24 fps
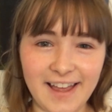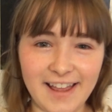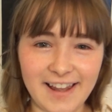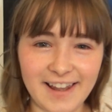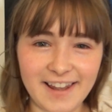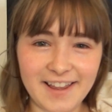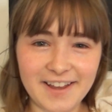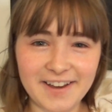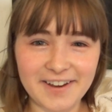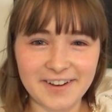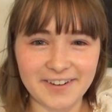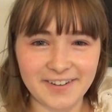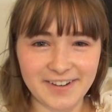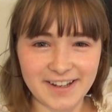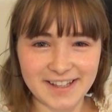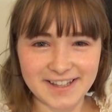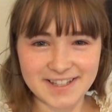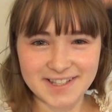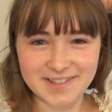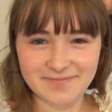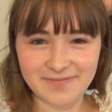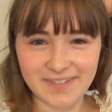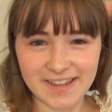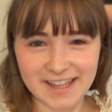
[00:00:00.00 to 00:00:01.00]
Hello,
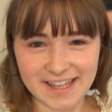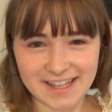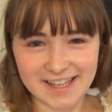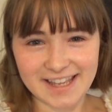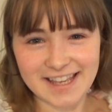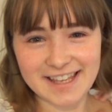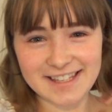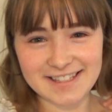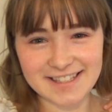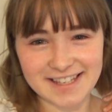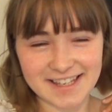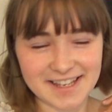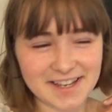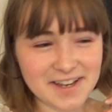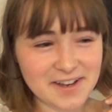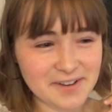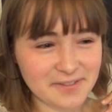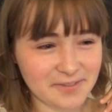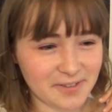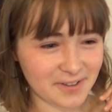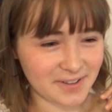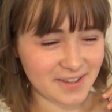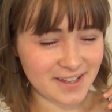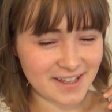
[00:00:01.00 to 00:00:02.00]
it's me, Izzy,
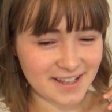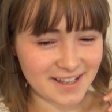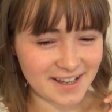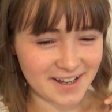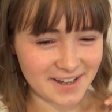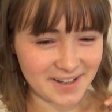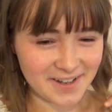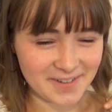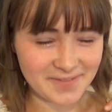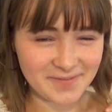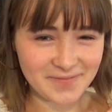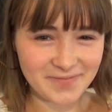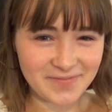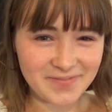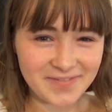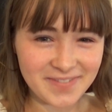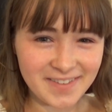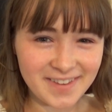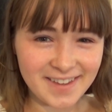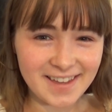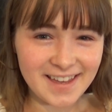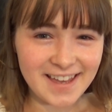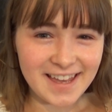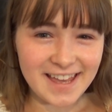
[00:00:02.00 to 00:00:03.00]
for the um,
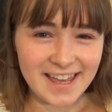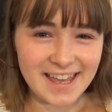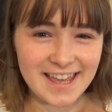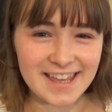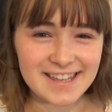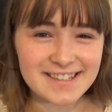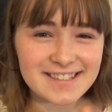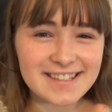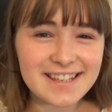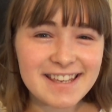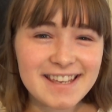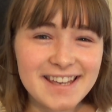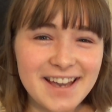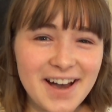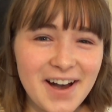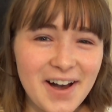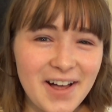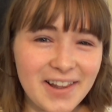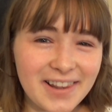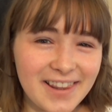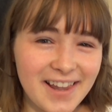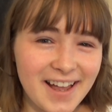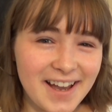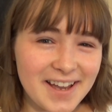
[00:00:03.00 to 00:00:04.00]
Izzy
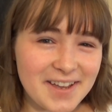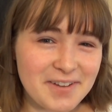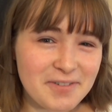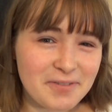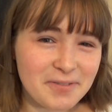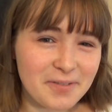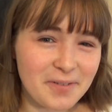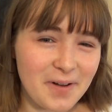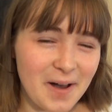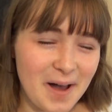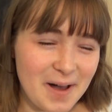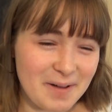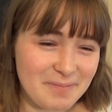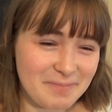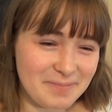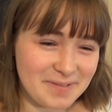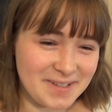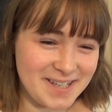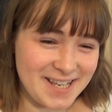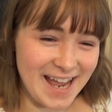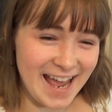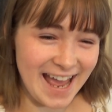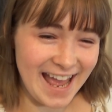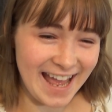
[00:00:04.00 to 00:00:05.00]
life
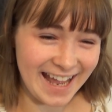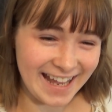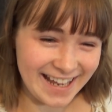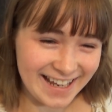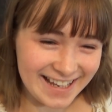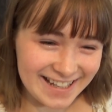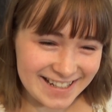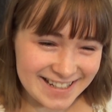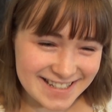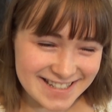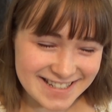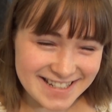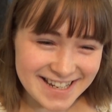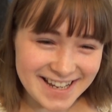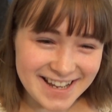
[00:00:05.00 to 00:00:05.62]
update